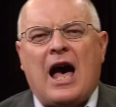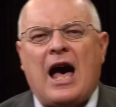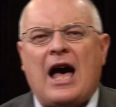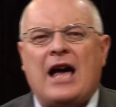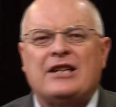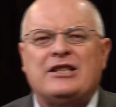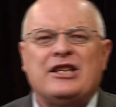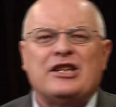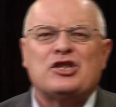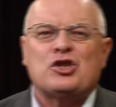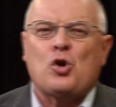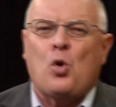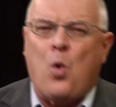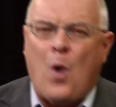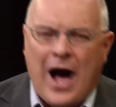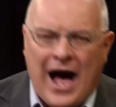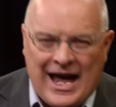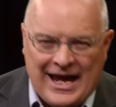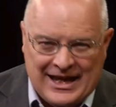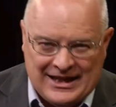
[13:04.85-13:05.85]
uh,
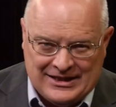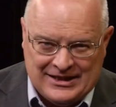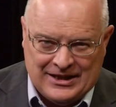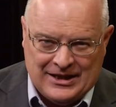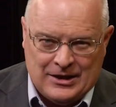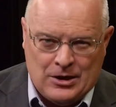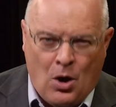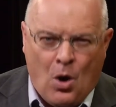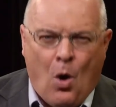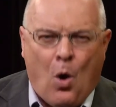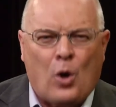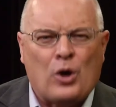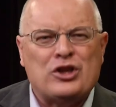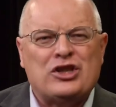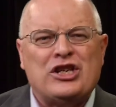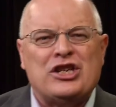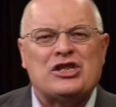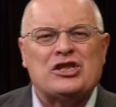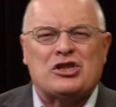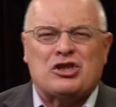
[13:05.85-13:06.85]
disquieted or
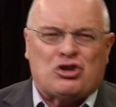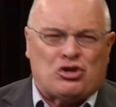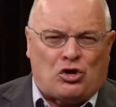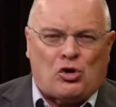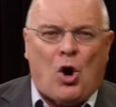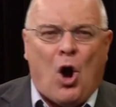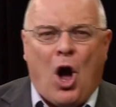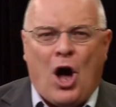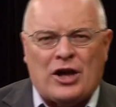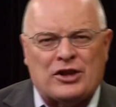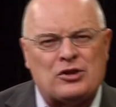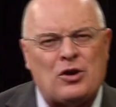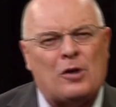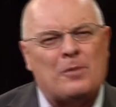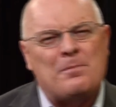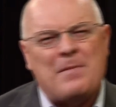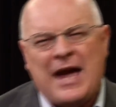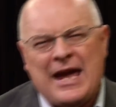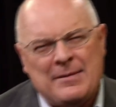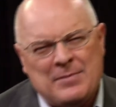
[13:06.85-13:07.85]
distraught or
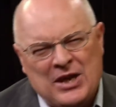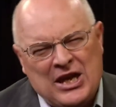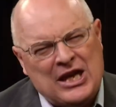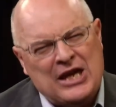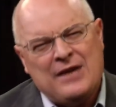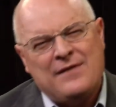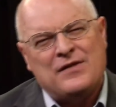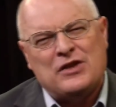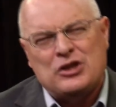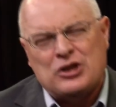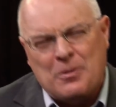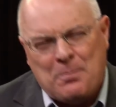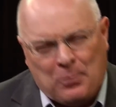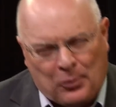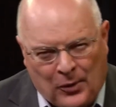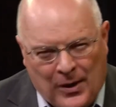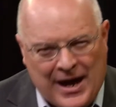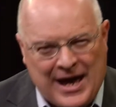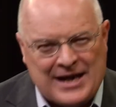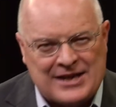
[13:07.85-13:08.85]
maybe even
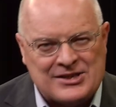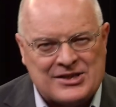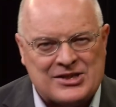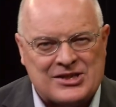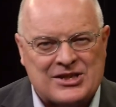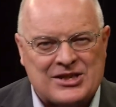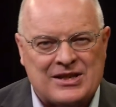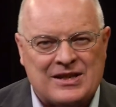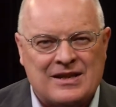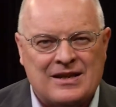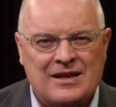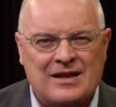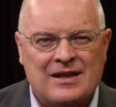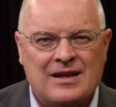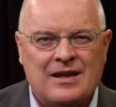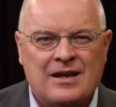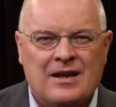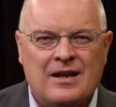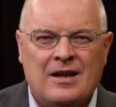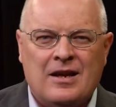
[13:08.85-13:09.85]
depressed?
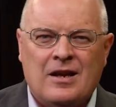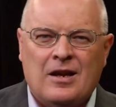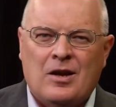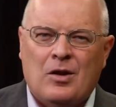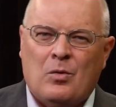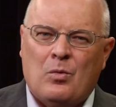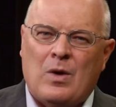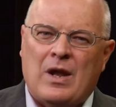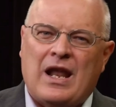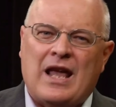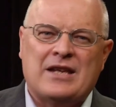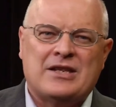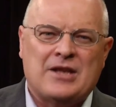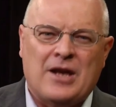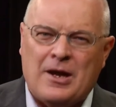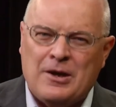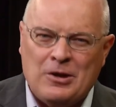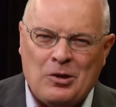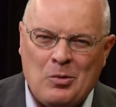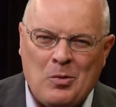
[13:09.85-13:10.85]
Well, I
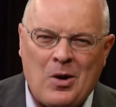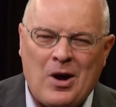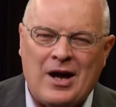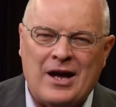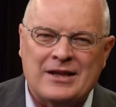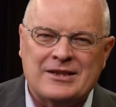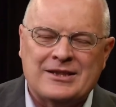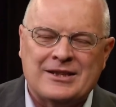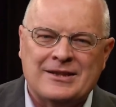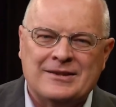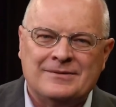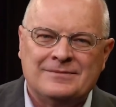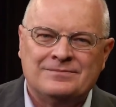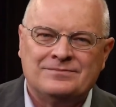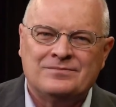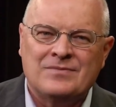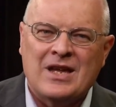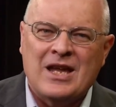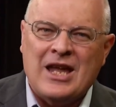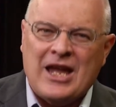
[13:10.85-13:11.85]
tell you what,
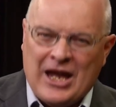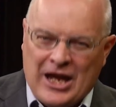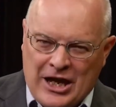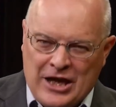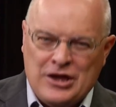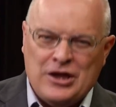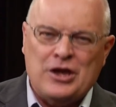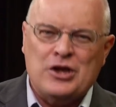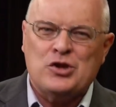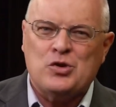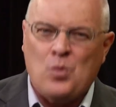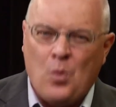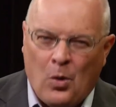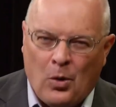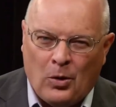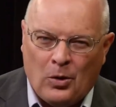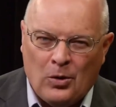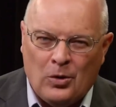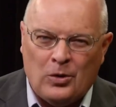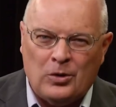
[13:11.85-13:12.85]
in this
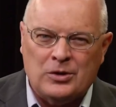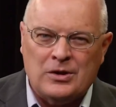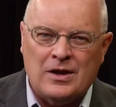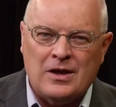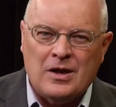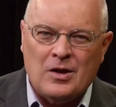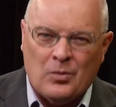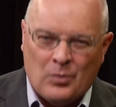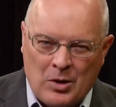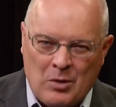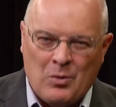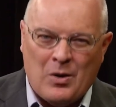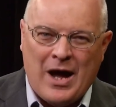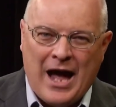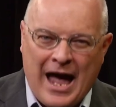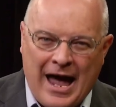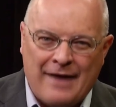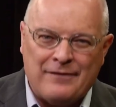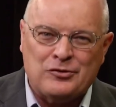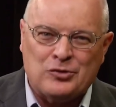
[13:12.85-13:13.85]
world, we will
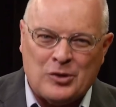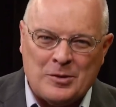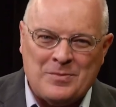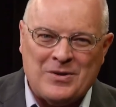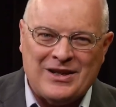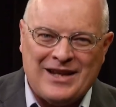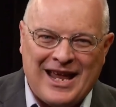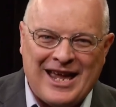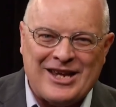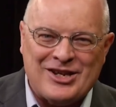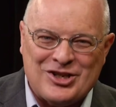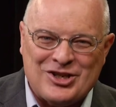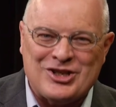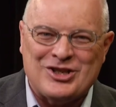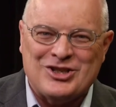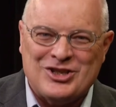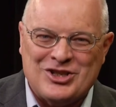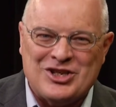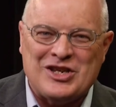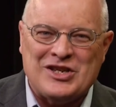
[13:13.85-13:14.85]
have
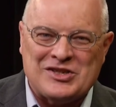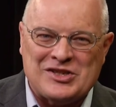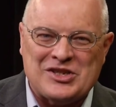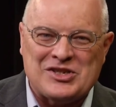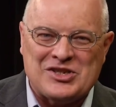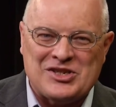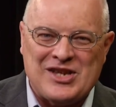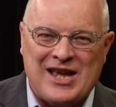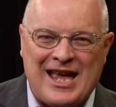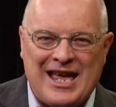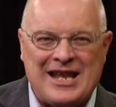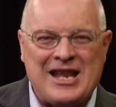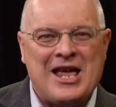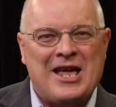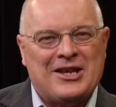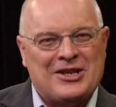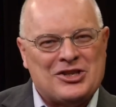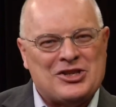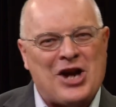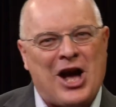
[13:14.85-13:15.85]
tribulation, Jesus said.
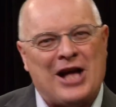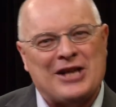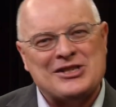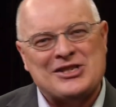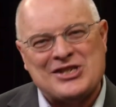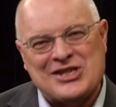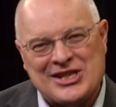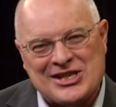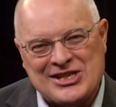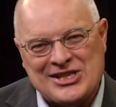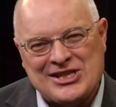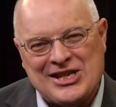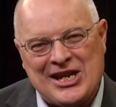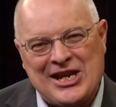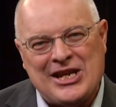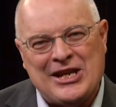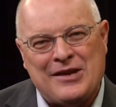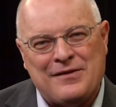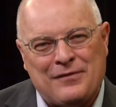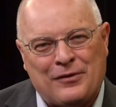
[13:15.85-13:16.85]
John
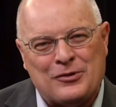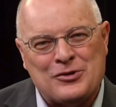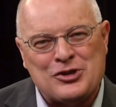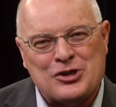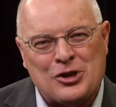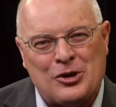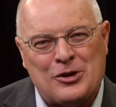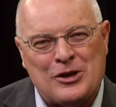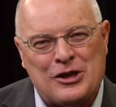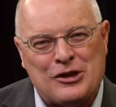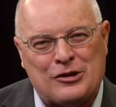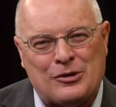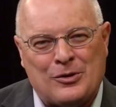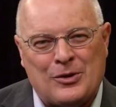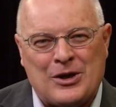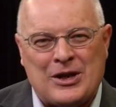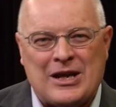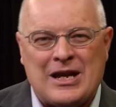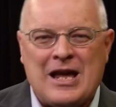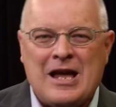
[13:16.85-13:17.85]
16 and verse
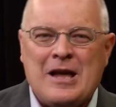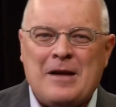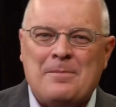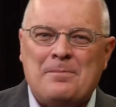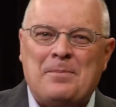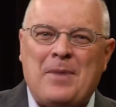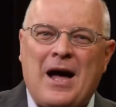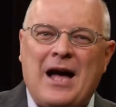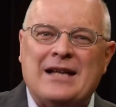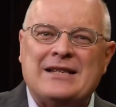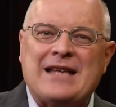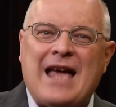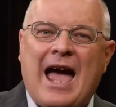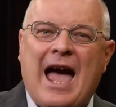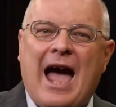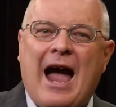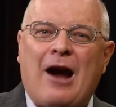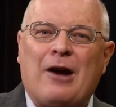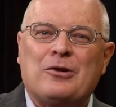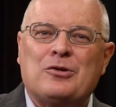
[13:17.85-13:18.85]
33. But
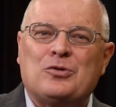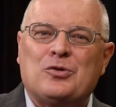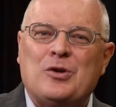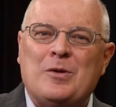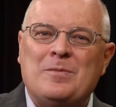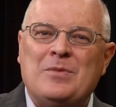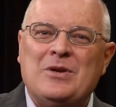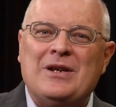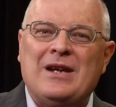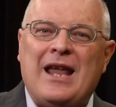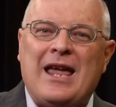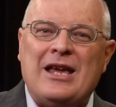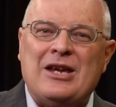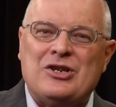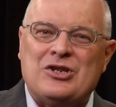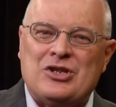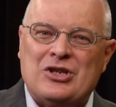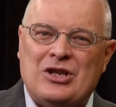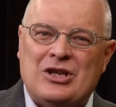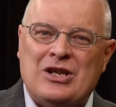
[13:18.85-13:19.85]
our
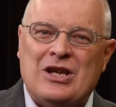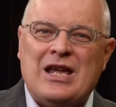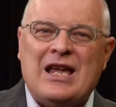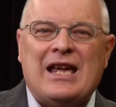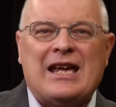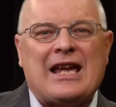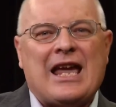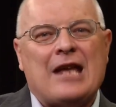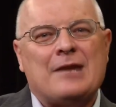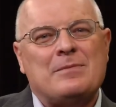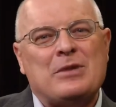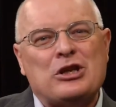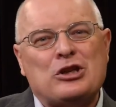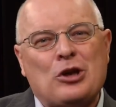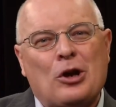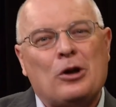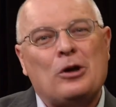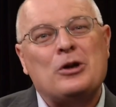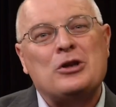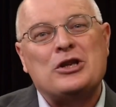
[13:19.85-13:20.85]
tribulation can be
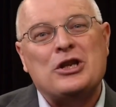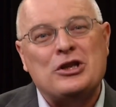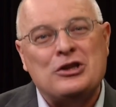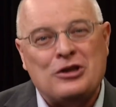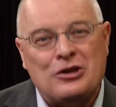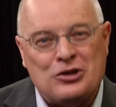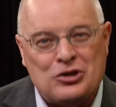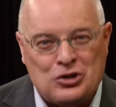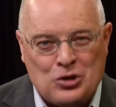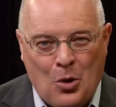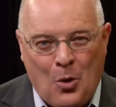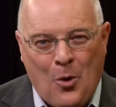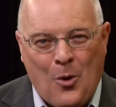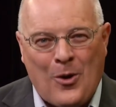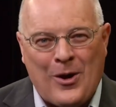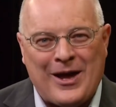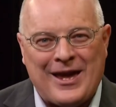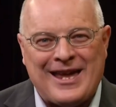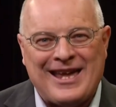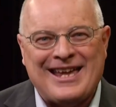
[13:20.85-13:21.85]
turned into
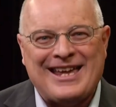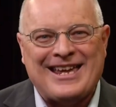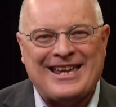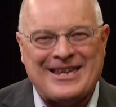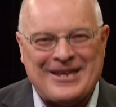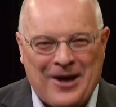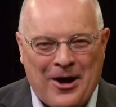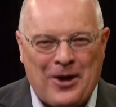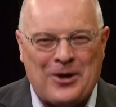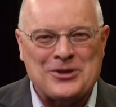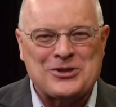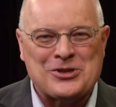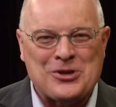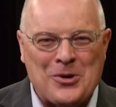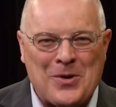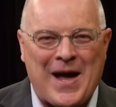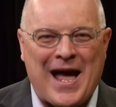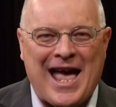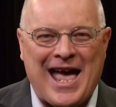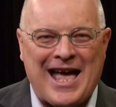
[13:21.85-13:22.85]
joy, he
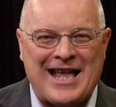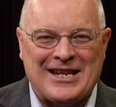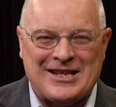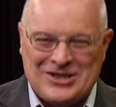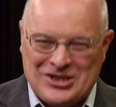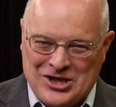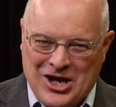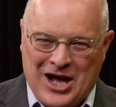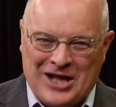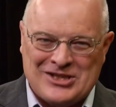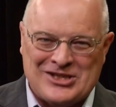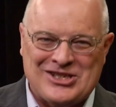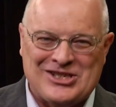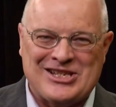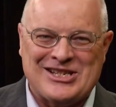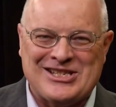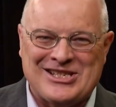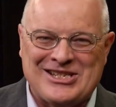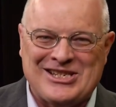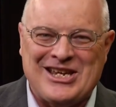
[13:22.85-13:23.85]
also added. John
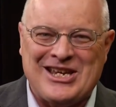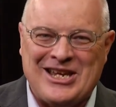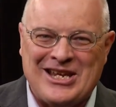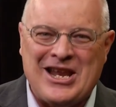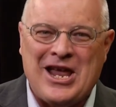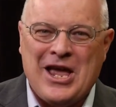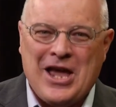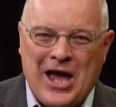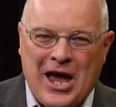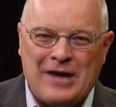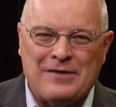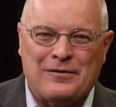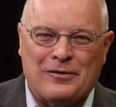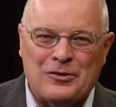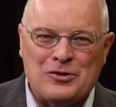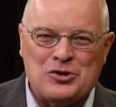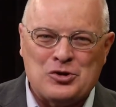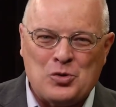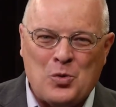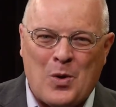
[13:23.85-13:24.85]
16 and
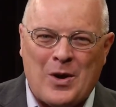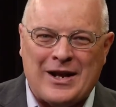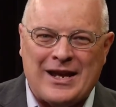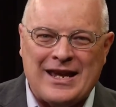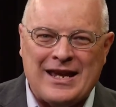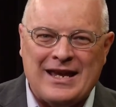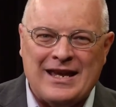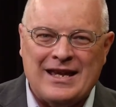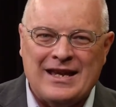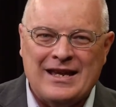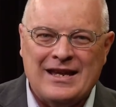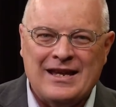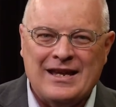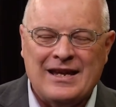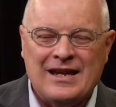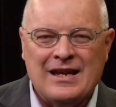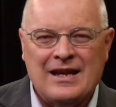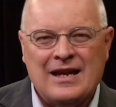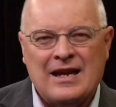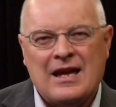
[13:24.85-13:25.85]
verse 20.
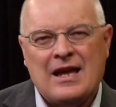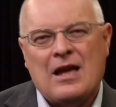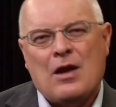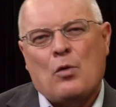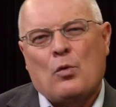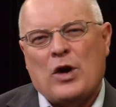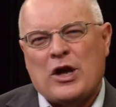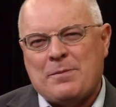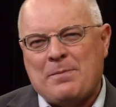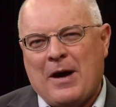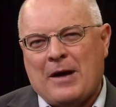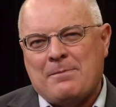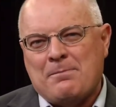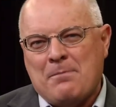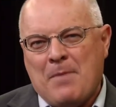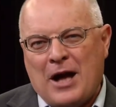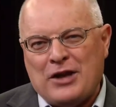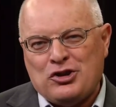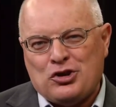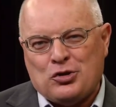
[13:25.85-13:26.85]
With but
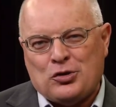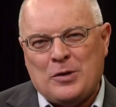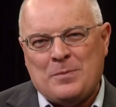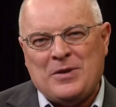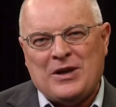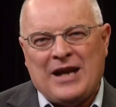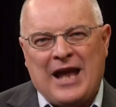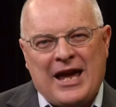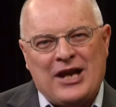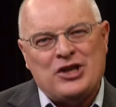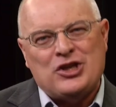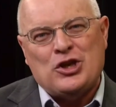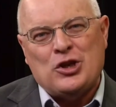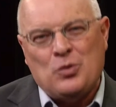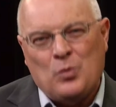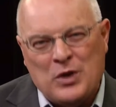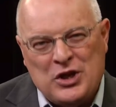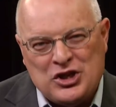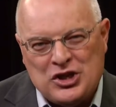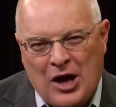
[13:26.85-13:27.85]
much
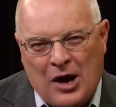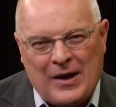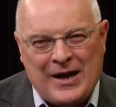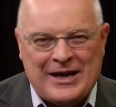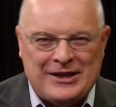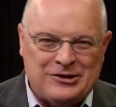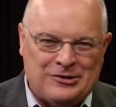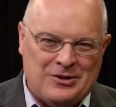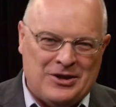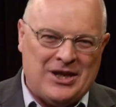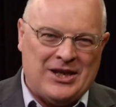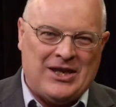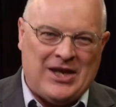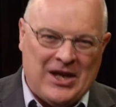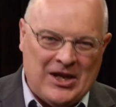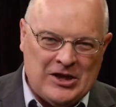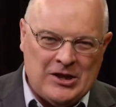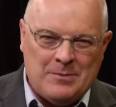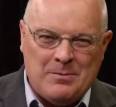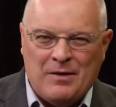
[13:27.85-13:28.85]
tribulation we shall enter the
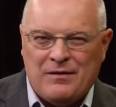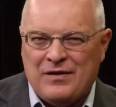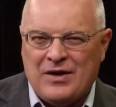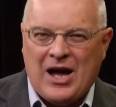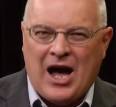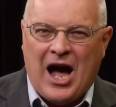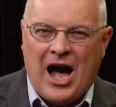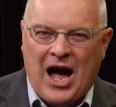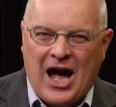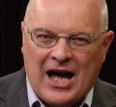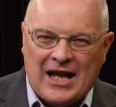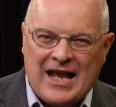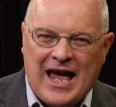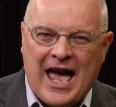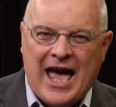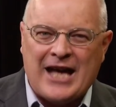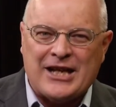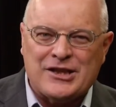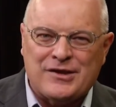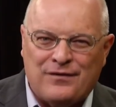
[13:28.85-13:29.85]
kingdom of God,
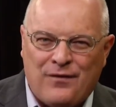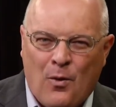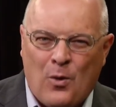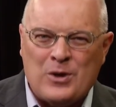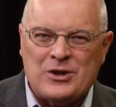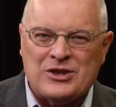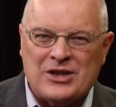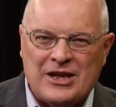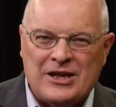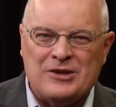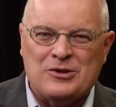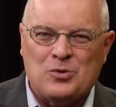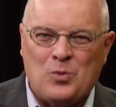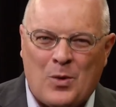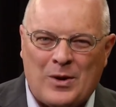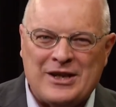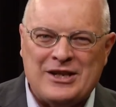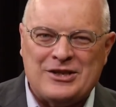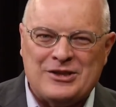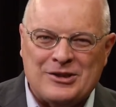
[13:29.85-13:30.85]
Acts 14
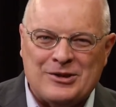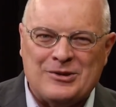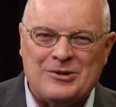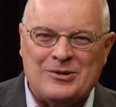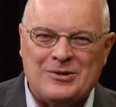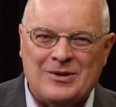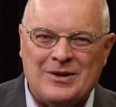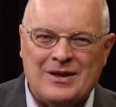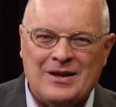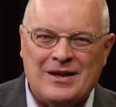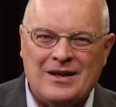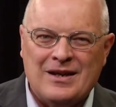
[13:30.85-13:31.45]
22.